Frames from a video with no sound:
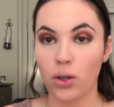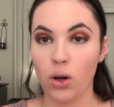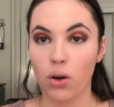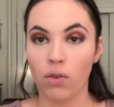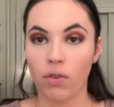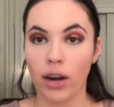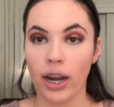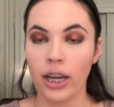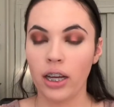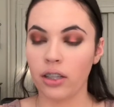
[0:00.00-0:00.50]
go
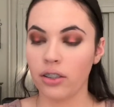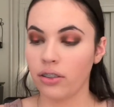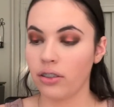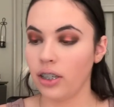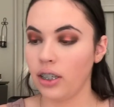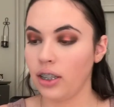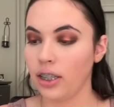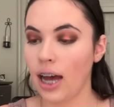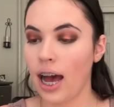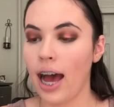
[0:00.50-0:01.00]
right
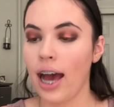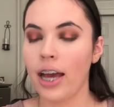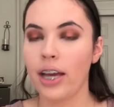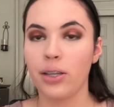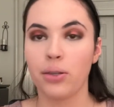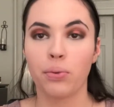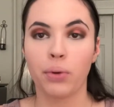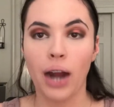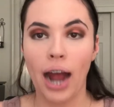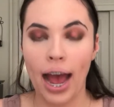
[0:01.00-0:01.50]
underneath the
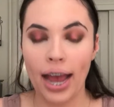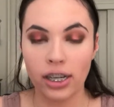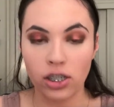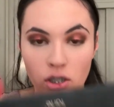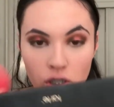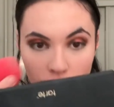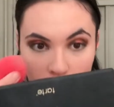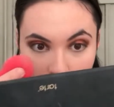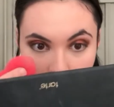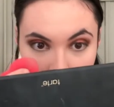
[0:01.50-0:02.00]
eyes where I
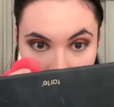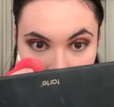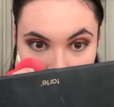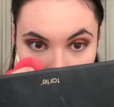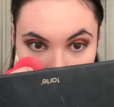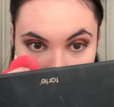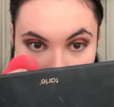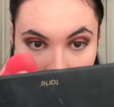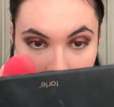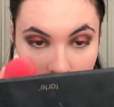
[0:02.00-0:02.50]
just put
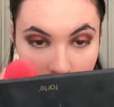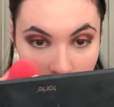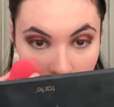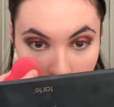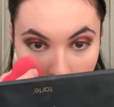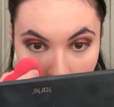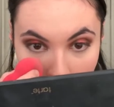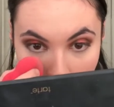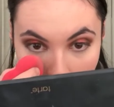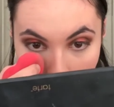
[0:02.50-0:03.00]
the
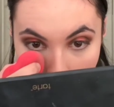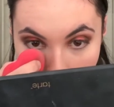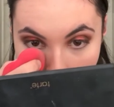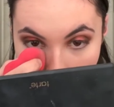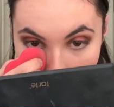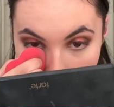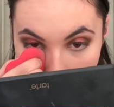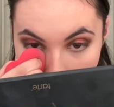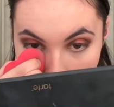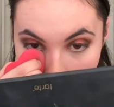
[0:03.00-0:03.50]
concealer.
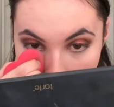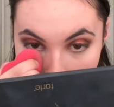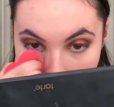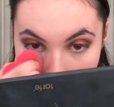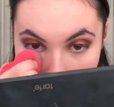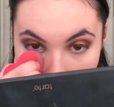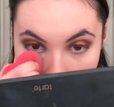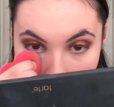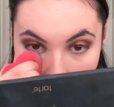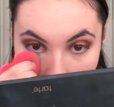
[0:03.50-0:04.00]

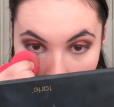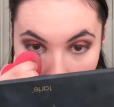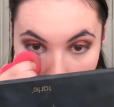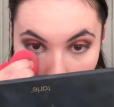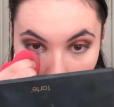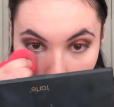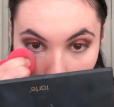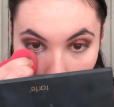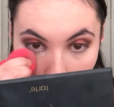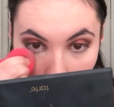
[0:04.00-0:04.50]
And
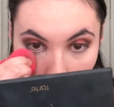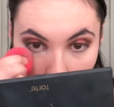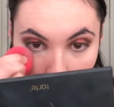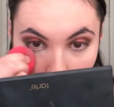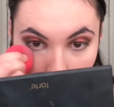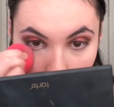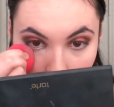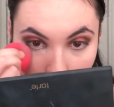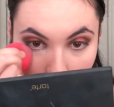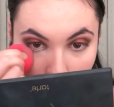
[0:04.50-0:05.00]
I'm going
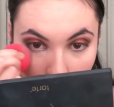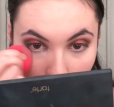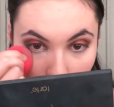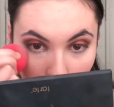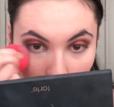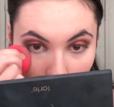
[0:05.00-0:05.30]
to dab.